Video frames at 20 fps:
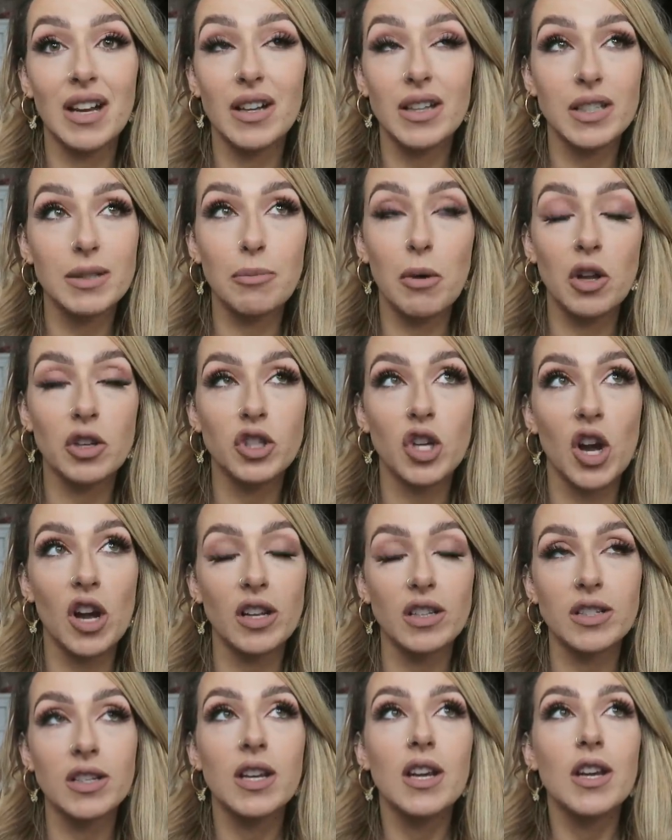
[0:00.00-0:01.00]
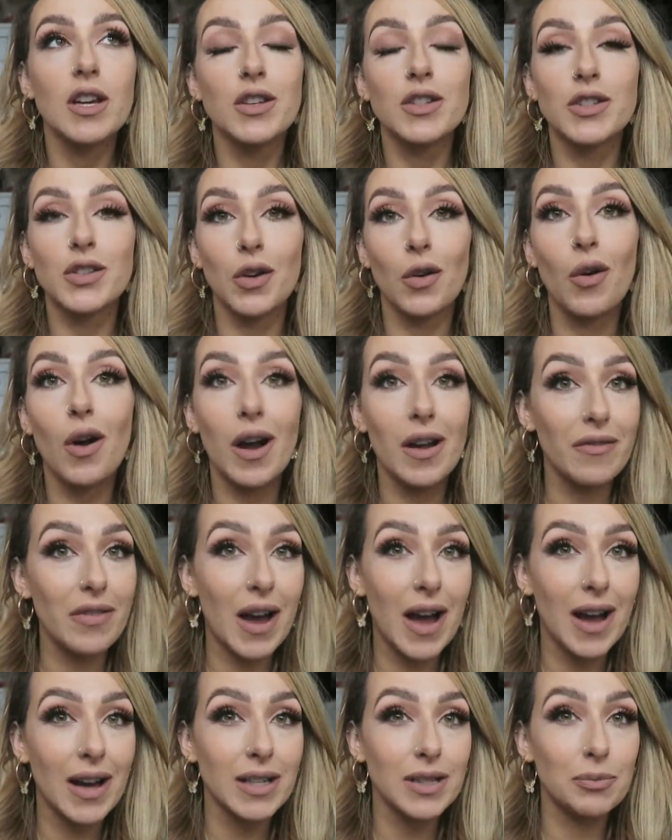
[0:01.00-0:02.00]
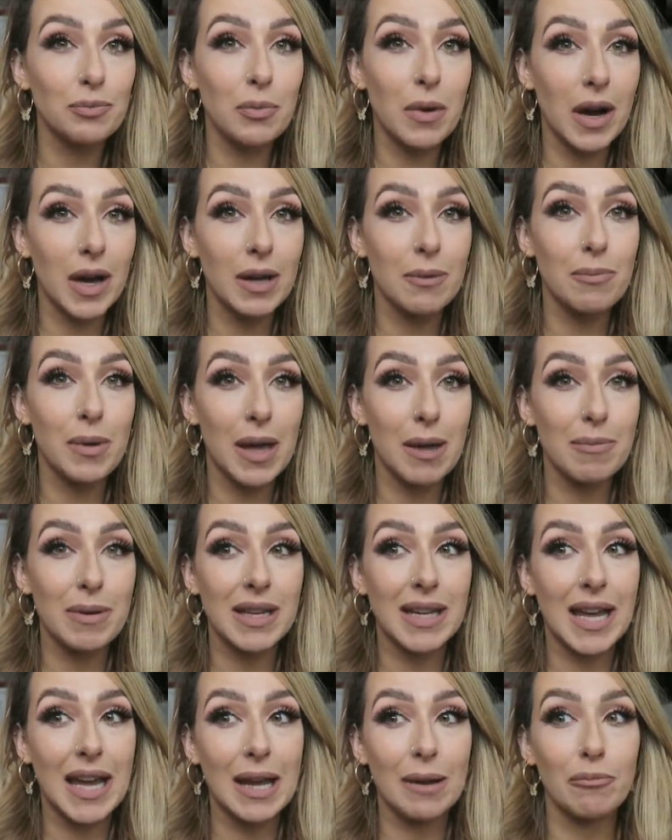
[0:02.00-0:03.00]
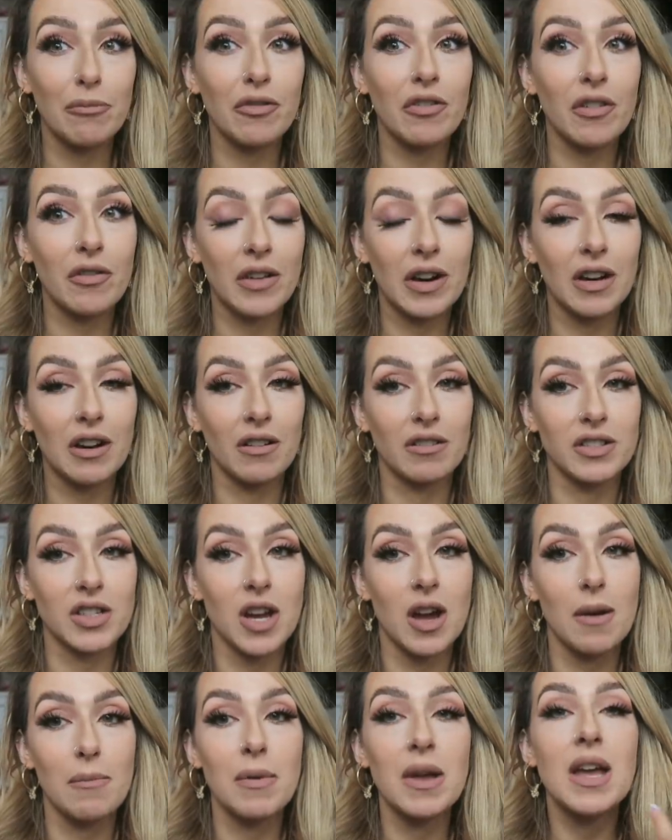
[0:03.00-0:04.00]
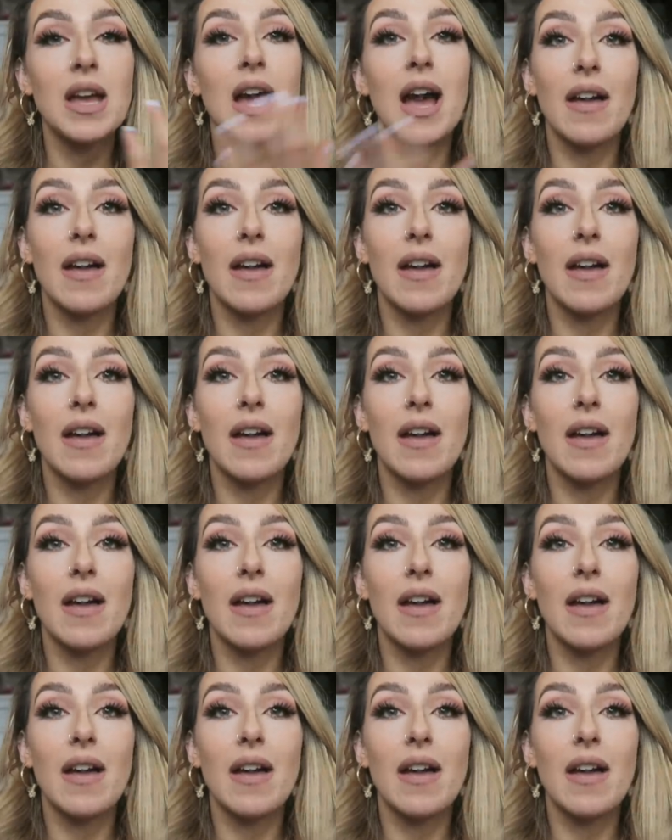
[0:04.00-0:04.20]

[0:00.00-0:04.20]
a small child. So I've had my baby name for a very long time